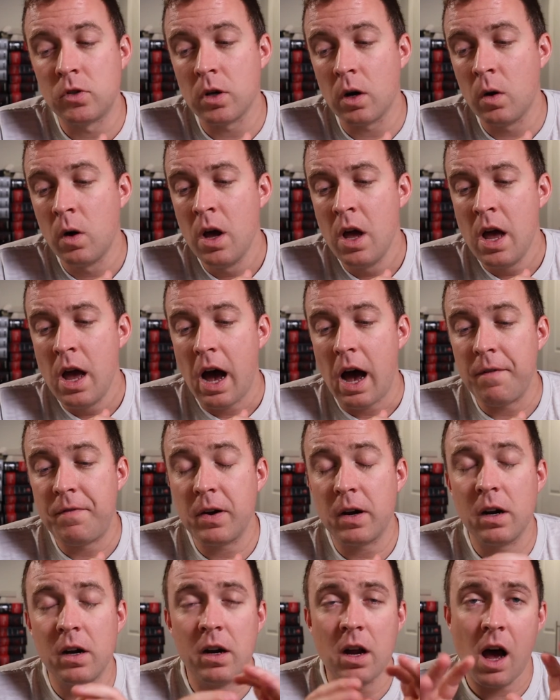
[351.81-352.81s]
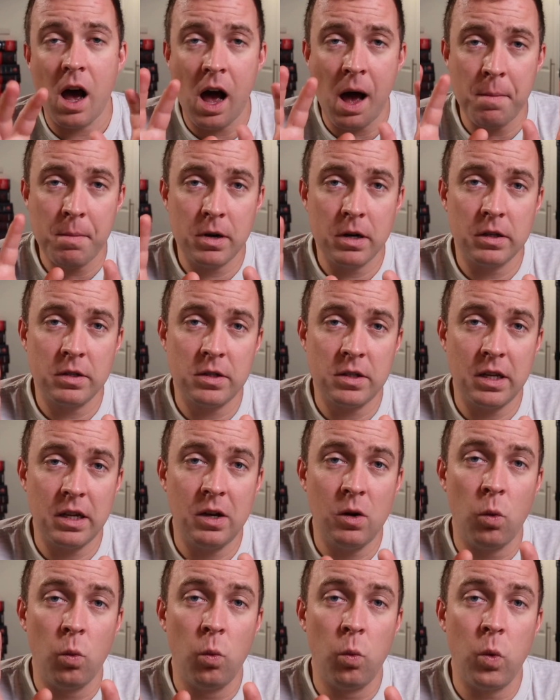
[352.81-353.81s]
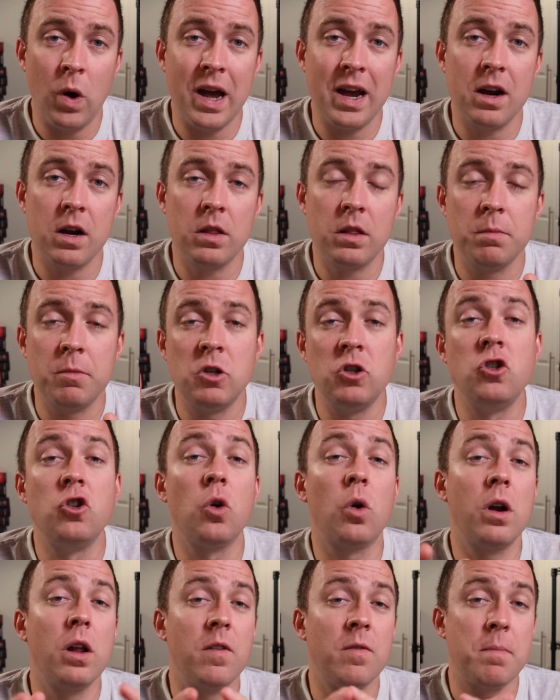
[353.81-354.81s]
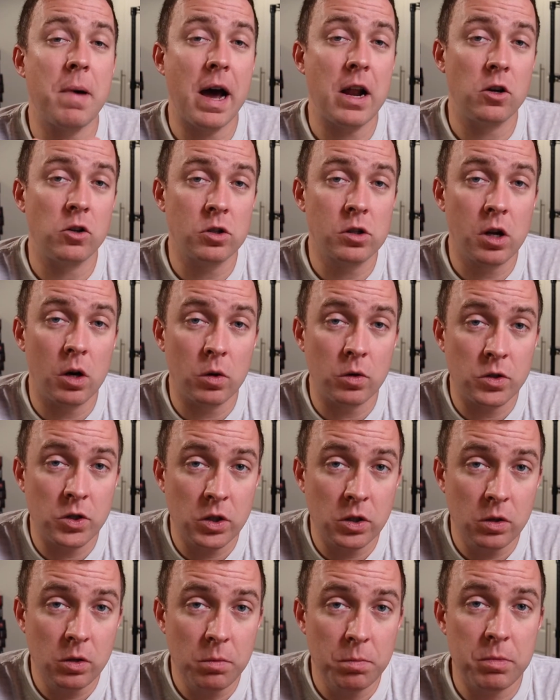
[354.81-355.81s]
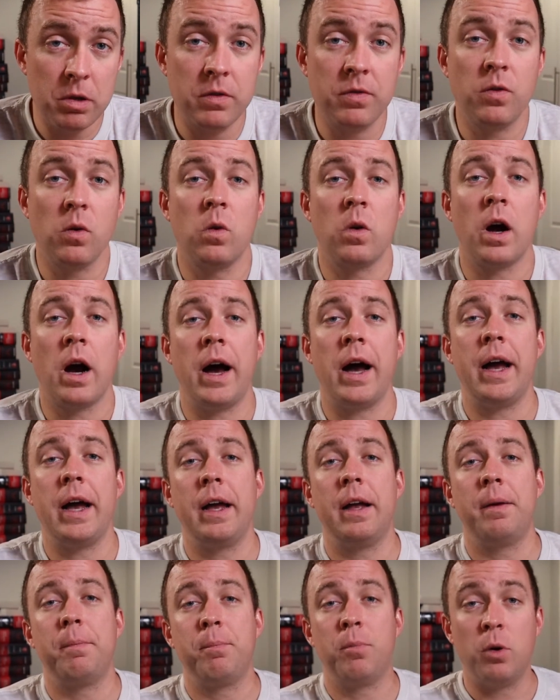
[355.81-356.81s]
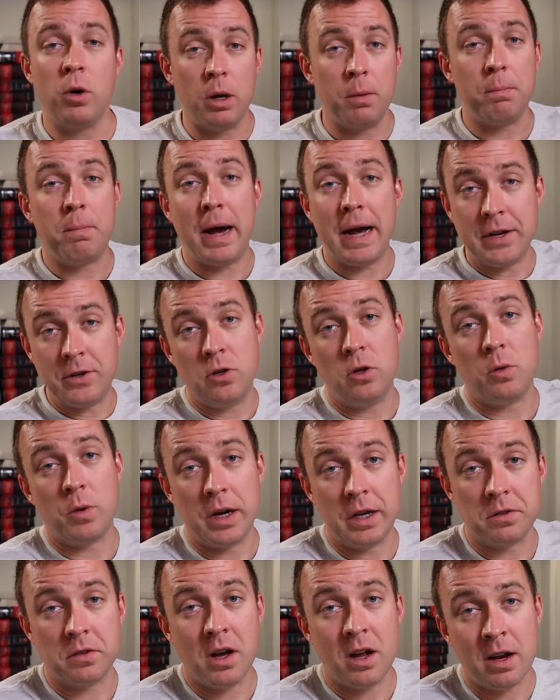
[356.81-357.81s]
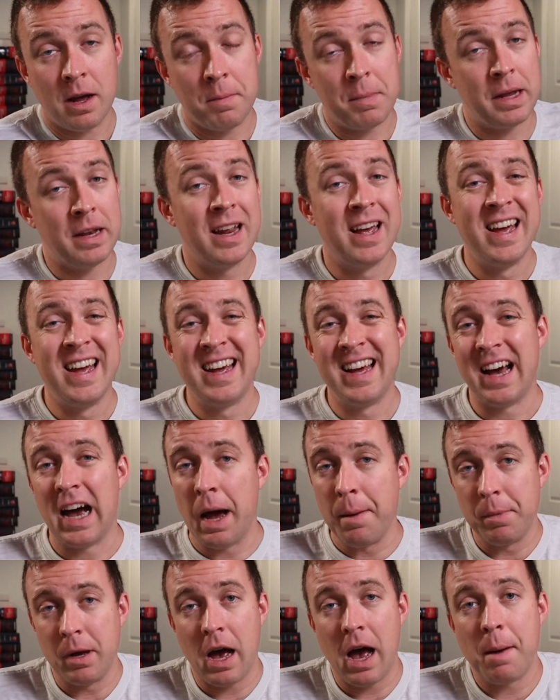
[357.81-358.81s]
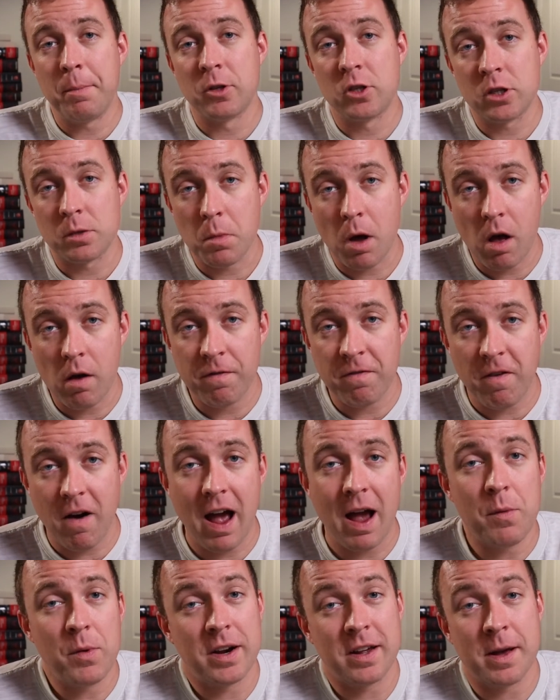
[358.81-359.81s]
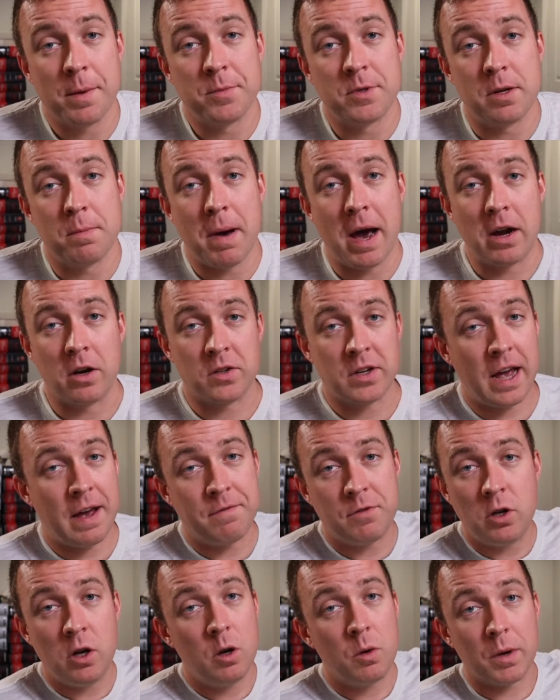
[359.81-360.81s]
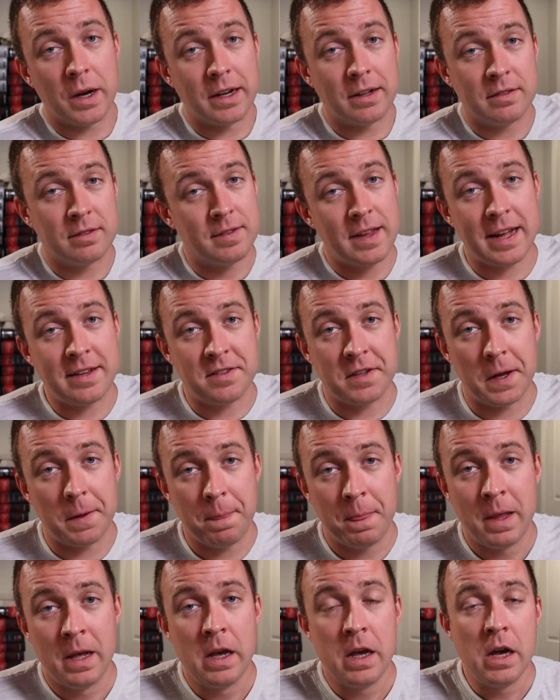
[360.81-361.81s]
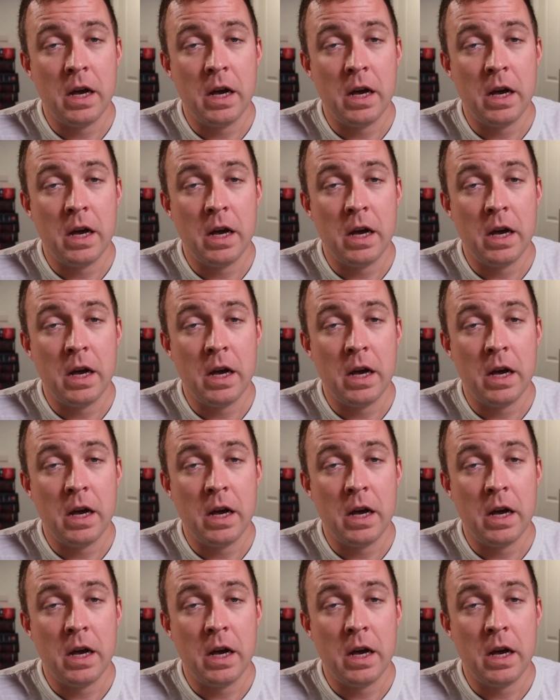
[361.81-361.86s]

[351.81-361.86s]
So I figured I'm going to see where the majority of miners go to before I put my two rigs on. I mean, I'm, I'm a small fry when it comes to miners. I have two rigs. That's it.